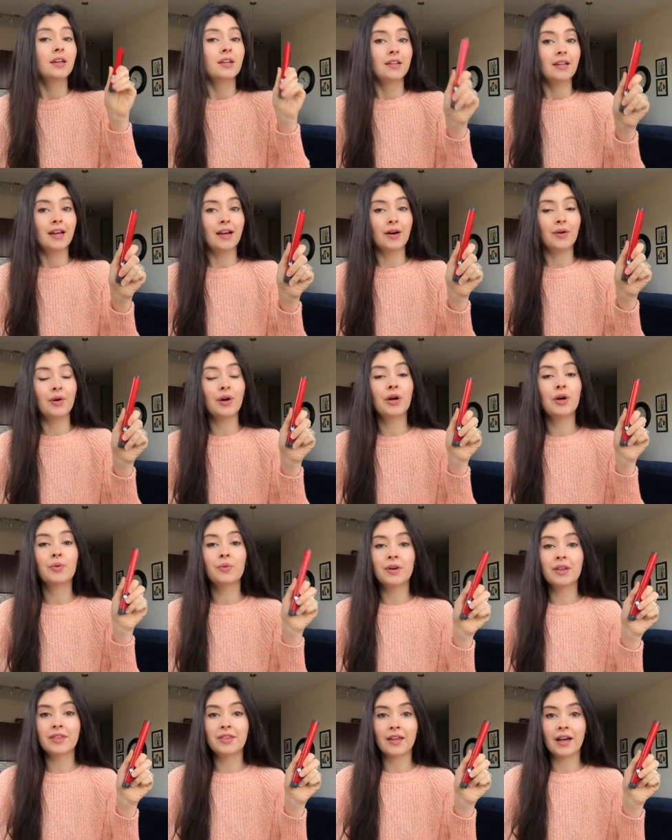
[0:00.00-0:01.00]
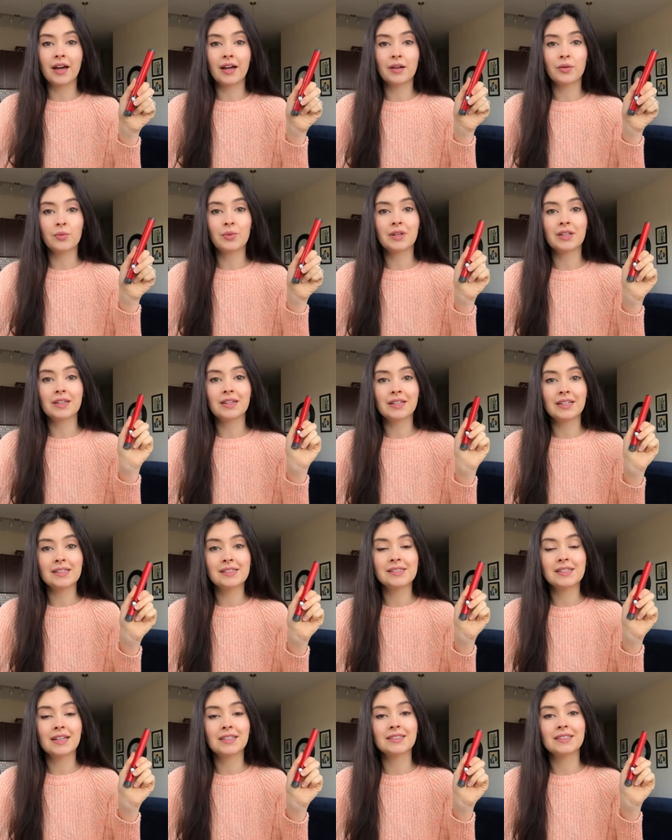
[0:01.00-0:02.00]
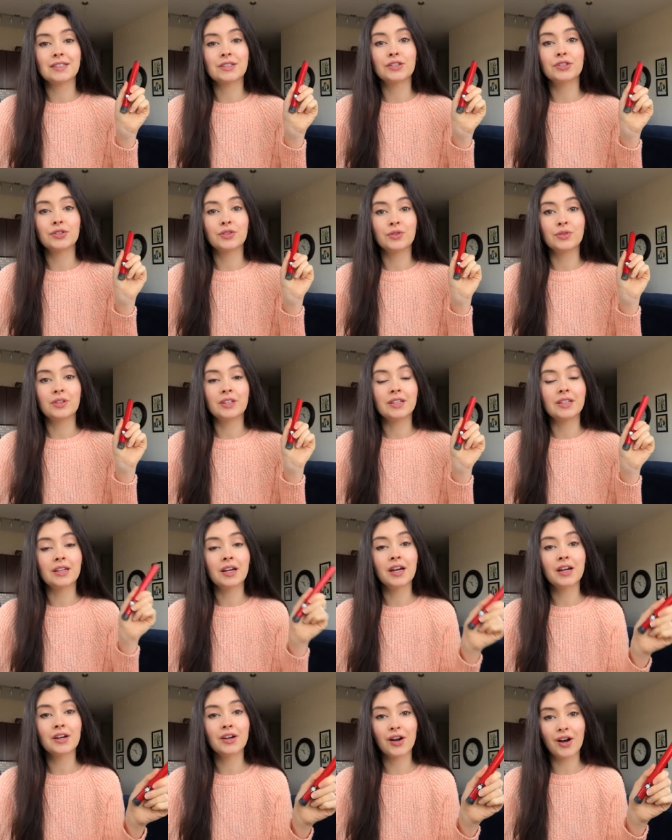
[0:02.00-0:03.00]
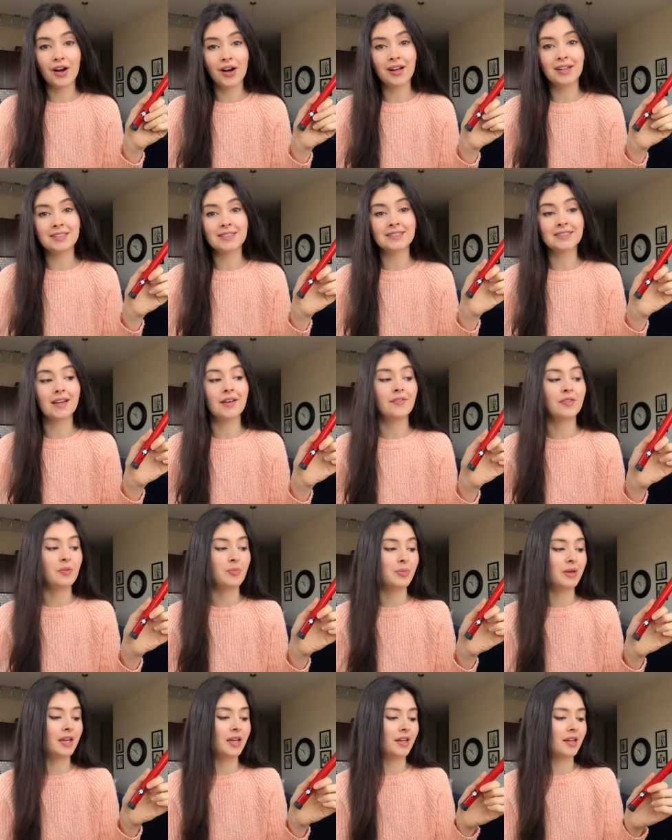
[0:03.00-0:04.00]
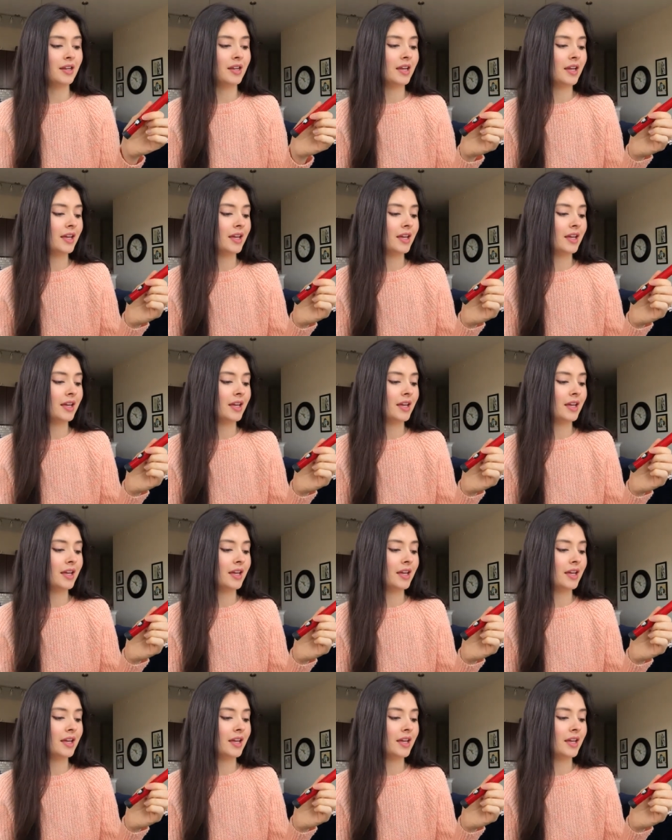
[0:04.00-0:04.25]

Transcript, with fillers: Now, with that, what leads us into the cons of the pen,